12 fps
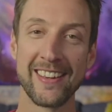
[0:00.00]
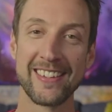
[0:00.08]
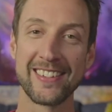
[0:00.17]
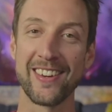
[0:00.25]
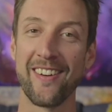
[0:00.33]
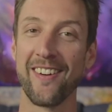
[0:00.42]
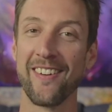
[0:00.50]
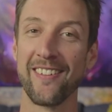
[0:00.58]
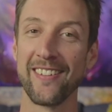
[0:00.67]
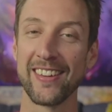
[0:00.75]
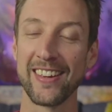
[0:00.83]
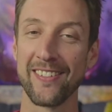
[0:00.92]

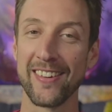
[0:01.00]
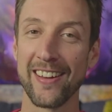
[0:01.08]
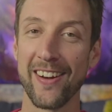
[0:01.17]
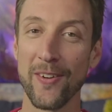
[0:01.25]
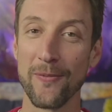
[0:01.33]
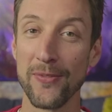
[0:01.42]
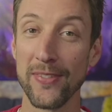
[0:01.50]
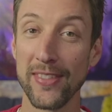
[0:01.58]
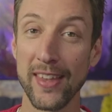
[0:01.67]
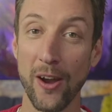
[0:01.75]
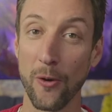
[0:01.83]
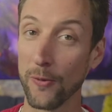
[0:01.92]
So here we go.
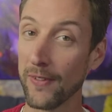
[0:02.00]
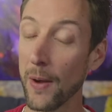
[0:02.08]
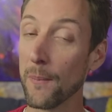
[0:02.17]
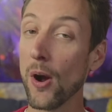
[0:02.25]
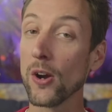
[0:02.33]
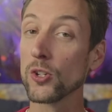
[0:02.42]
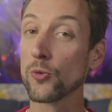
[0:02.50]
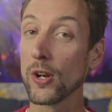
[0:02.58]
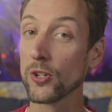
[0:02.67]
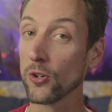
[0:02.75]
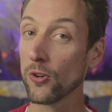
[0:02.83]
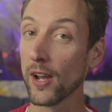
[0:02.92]
Now, we've got Mars
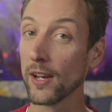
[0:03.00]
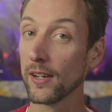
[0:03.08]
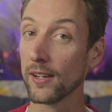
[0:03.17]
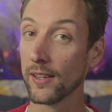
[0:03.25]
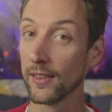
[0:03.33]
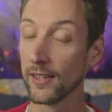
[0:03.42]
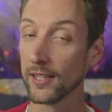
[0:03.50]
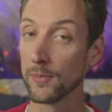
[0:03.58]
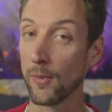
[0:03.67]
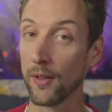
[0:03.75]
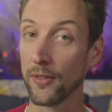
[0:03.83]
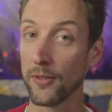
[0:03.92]
retrograde this
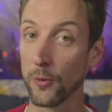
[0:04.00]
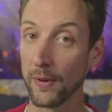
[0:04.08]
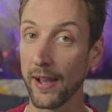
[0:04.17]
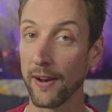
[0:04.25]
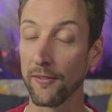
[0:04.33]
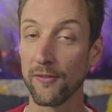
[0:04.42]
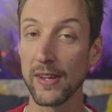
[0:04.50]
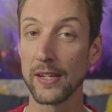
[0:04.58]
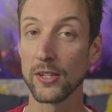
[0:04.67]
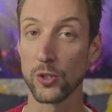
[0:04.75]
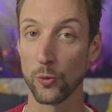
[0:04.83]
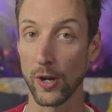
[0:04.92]
month. We got a
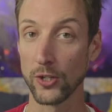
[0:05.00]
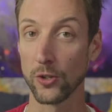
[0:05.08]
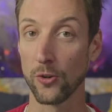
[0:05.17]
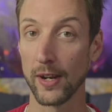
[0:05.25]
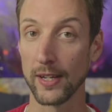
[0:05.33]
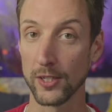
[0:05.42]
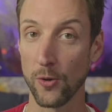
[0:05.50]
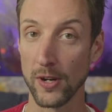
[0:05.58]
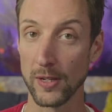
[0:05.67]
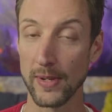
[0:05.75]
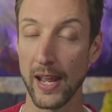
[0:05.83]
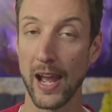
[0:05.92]
Venus retrograde is going
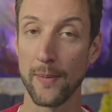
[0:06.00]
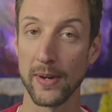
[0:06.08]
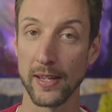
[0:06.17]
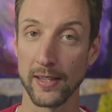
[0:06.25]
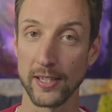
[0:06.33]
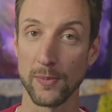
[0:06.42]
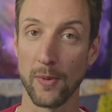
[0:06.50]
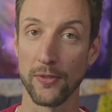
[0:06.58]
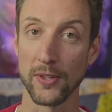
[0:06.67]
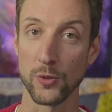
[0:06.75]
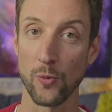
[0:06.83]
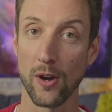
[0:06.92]
to be happening this
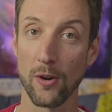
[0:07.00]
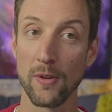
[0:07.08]
month as well.